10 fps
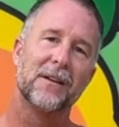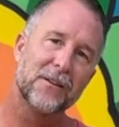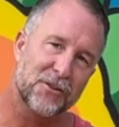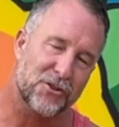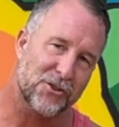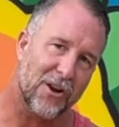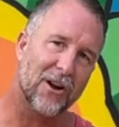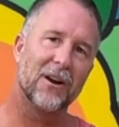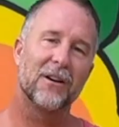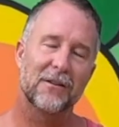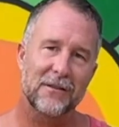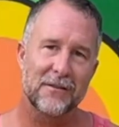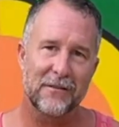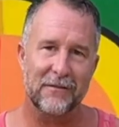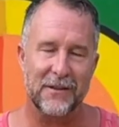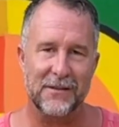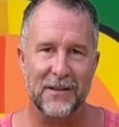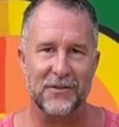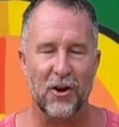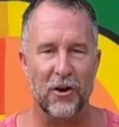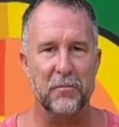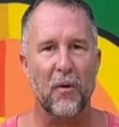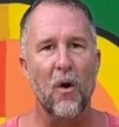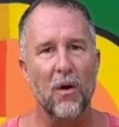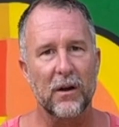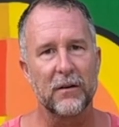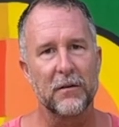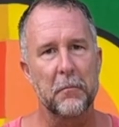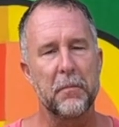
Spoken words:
sure, these things are important,